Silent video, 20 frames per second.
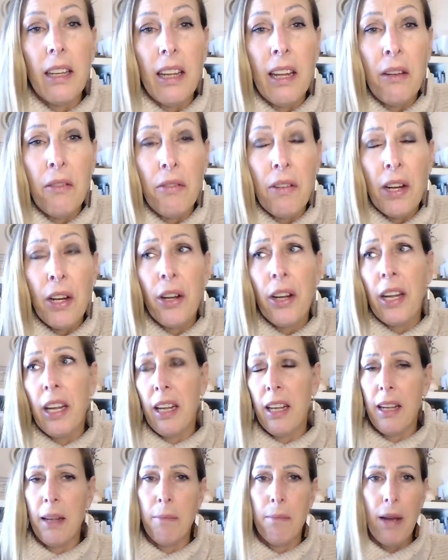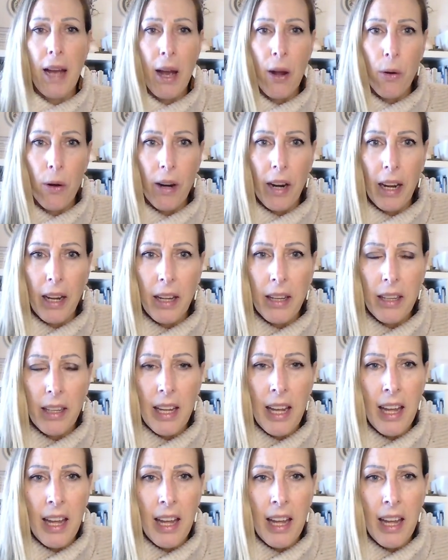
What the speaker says: very empowering.